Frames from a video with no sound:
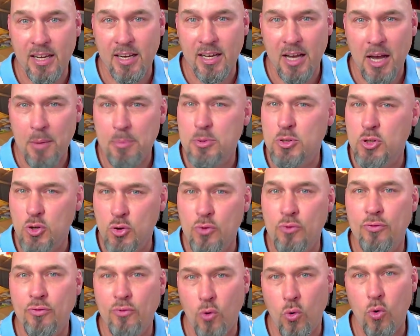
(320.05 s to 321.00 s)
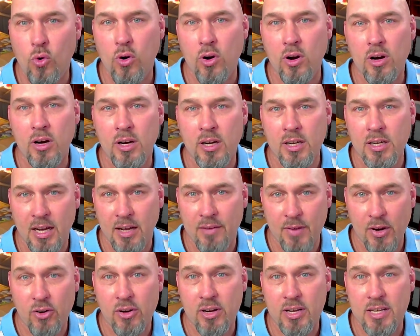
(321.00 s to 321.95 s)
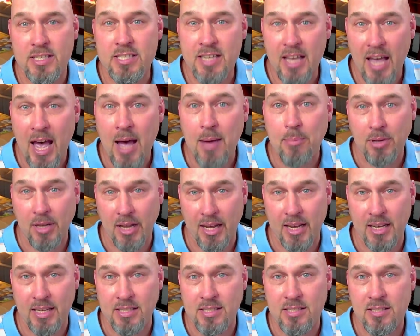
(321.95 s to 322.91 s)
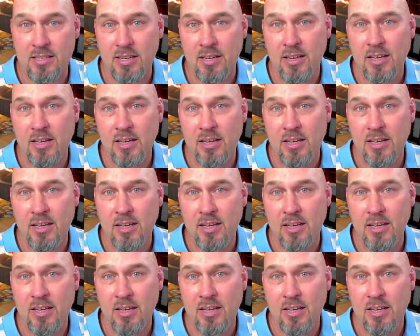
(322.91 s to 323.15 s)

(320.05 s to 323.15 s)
up to 4 various tap lands,